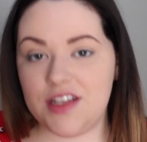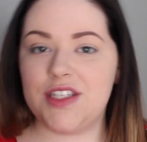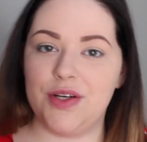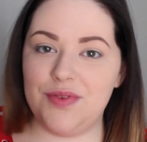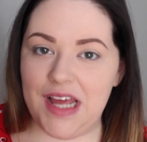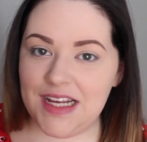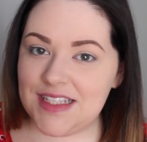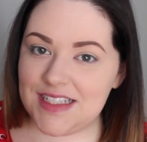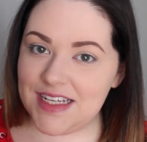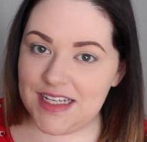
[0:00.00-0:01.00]
So
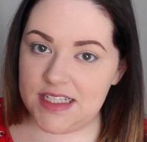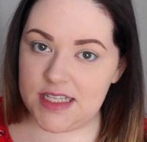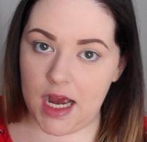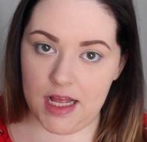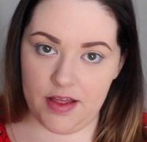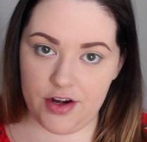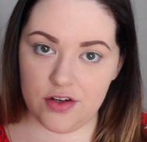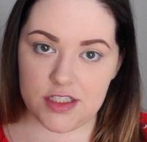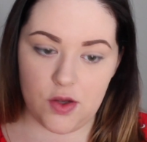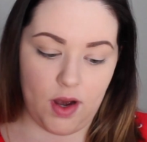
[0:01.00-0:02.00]
next is
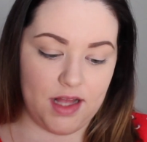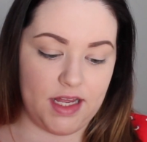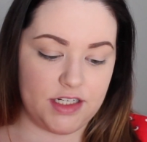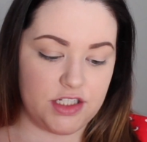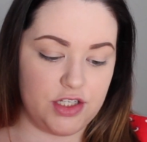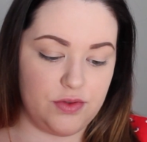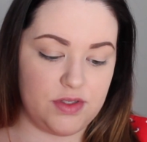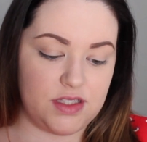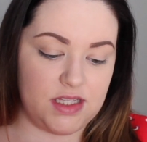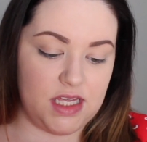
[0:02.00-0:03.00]
eyeliner. So I like to
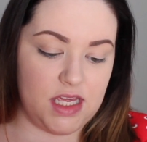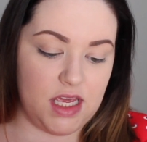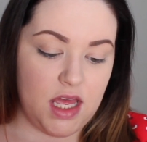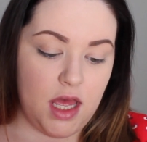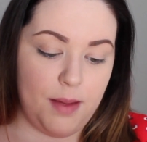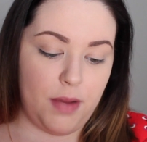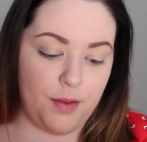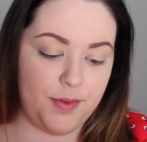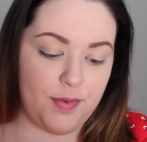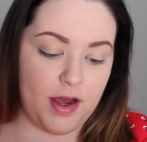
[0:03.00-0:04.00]
use the
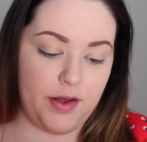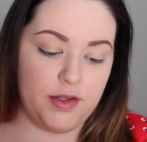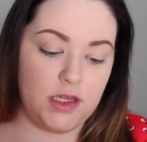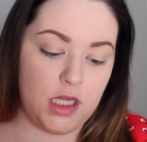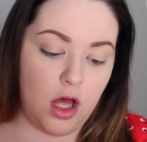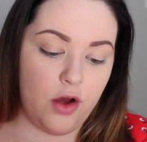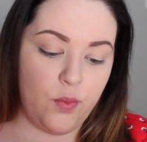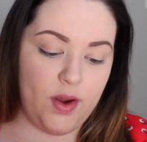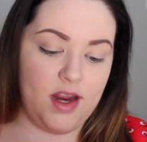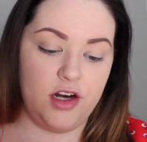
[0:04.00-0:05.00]
Bobbi Brown
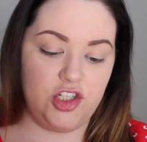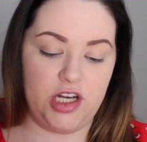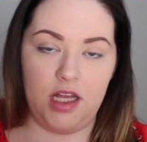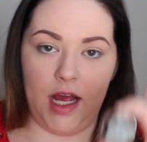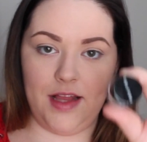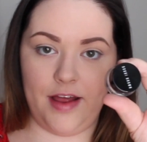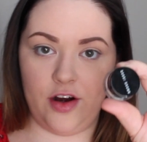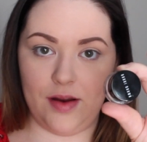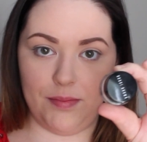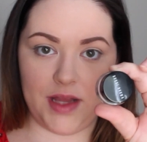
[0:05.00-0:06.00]
Long Wear Gel
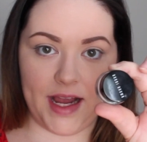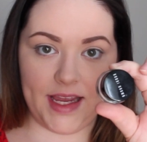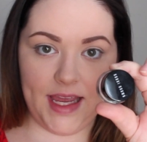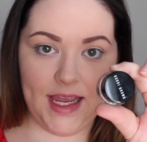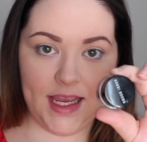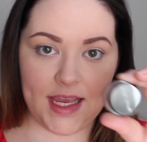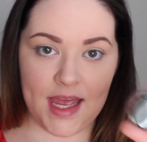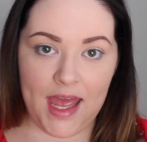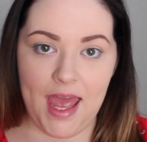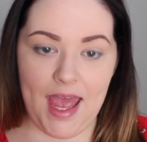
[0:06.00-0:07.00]
Eyeliner in black ink,
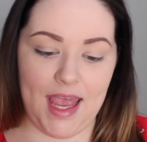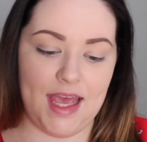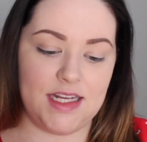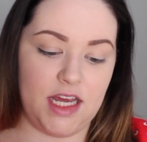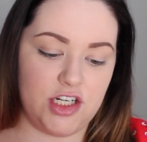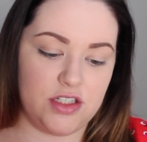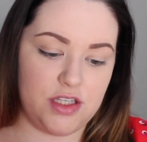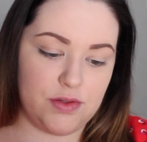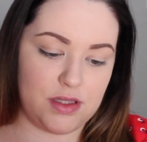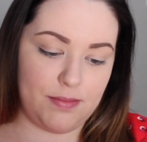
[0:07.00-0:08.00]
and I just
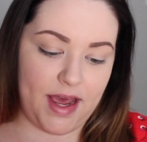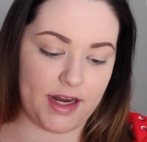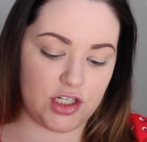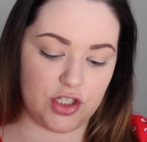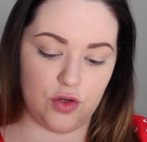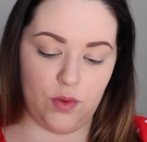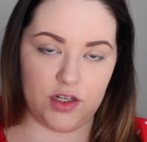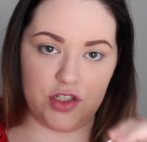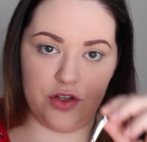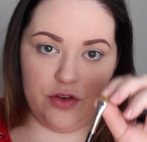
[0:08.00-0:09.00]
use the MAC
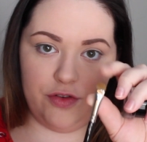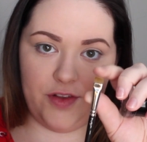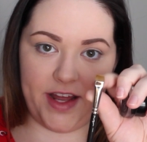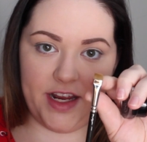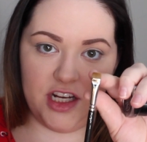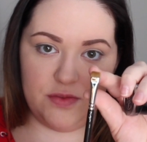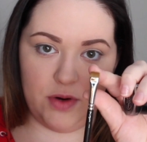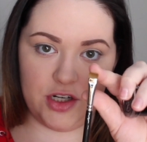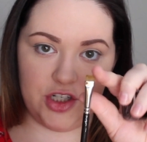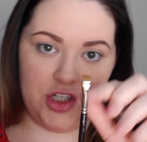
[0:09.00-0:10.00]
212 flat edge
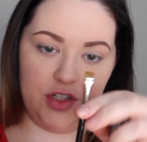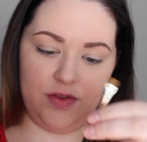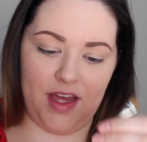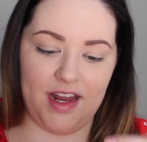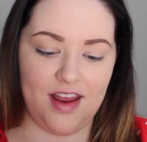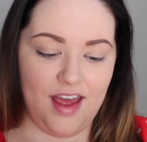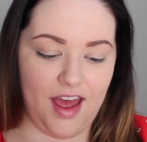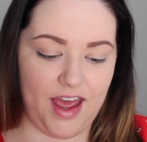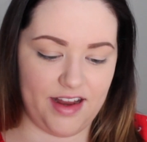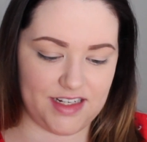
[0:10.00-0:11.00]
brush to do that.
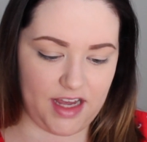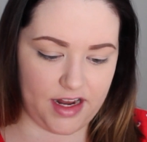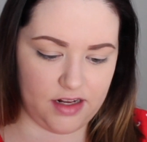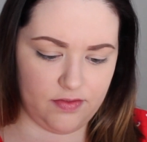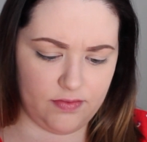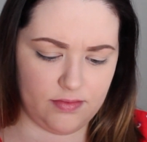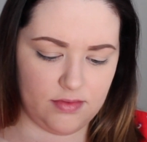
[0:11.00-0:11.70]
I had to kind of